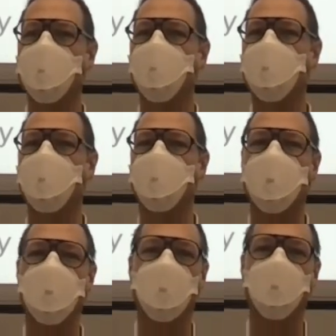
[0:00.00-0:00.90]
You need
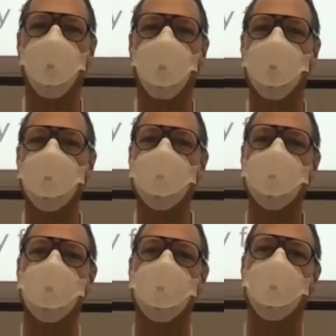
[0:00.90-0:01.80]
very high
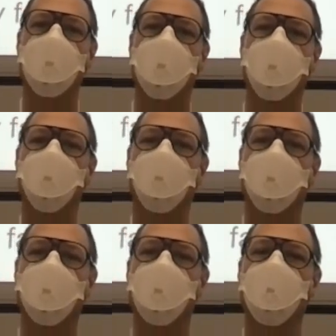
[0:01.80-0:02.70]
powers.
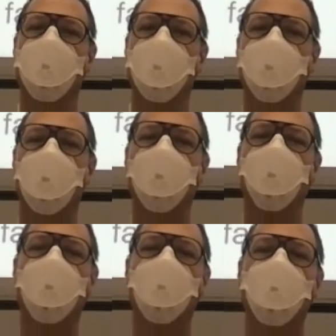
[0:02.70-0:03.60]
But
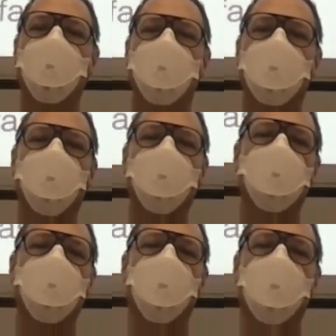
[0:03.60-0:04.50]
also and we
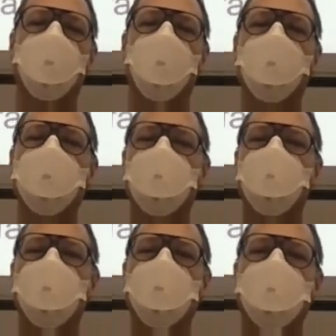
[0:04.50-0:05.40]
didn't talk about this,
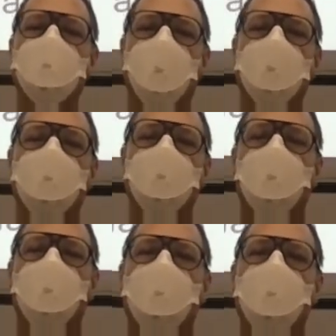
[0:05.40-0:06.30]
you need special